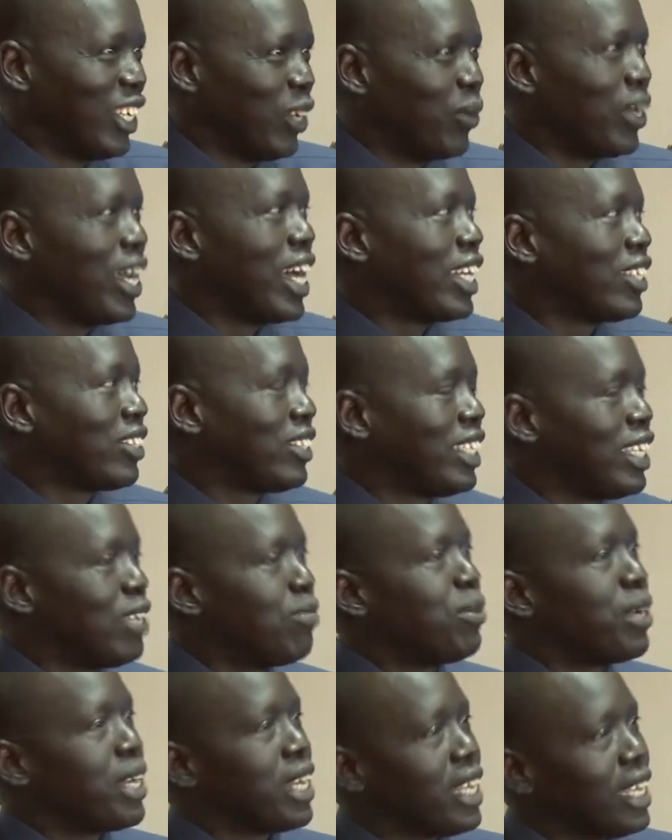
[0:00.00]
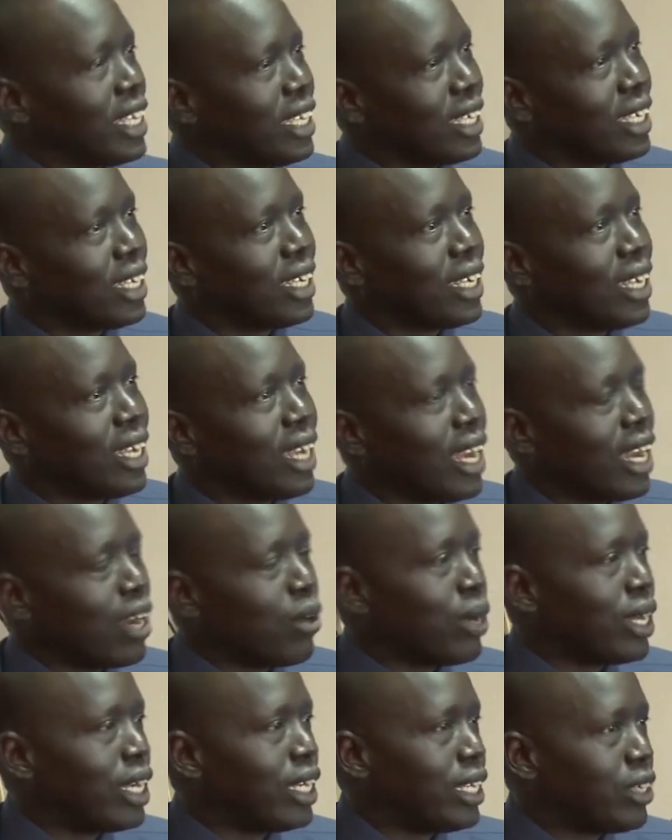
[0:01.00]
We are still ferrying
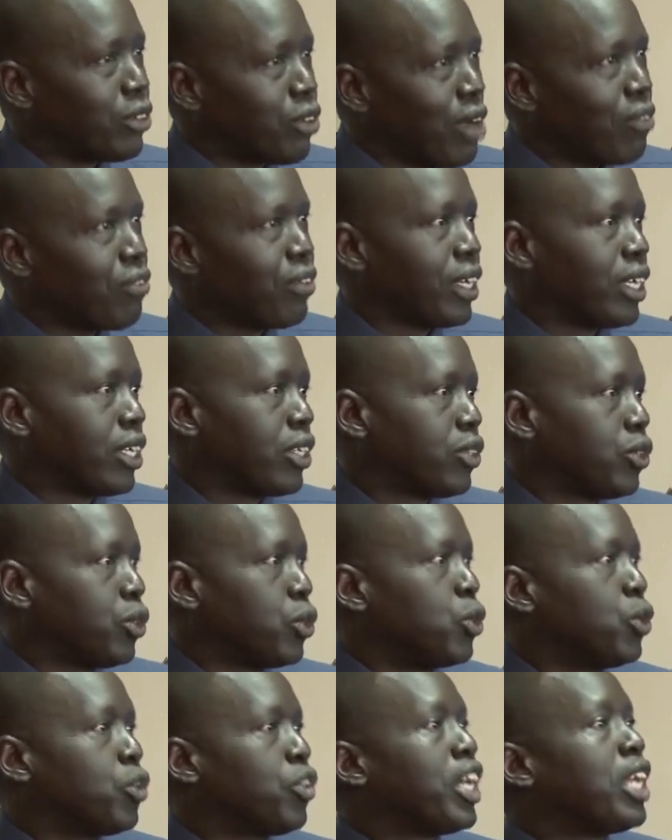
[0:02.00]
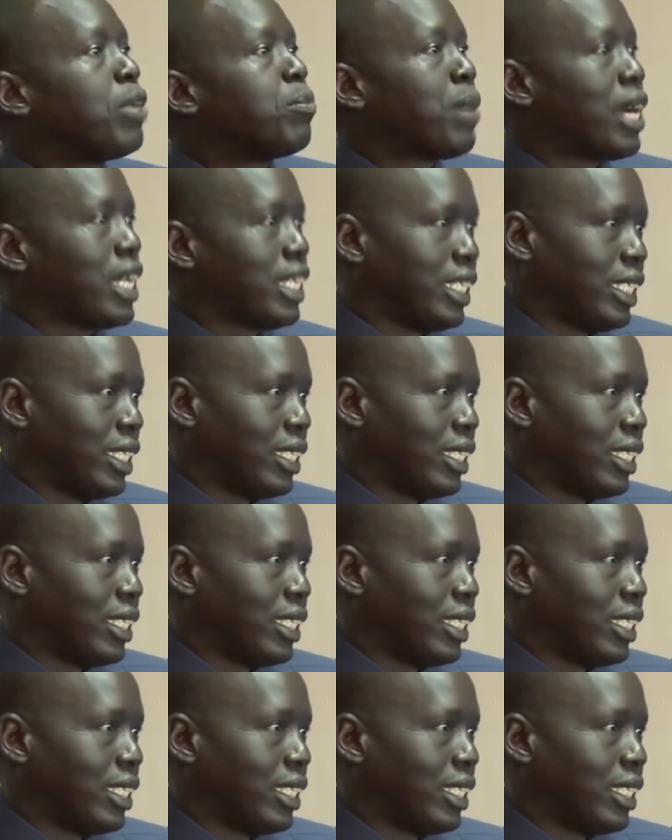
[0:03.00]
our traffic through third party.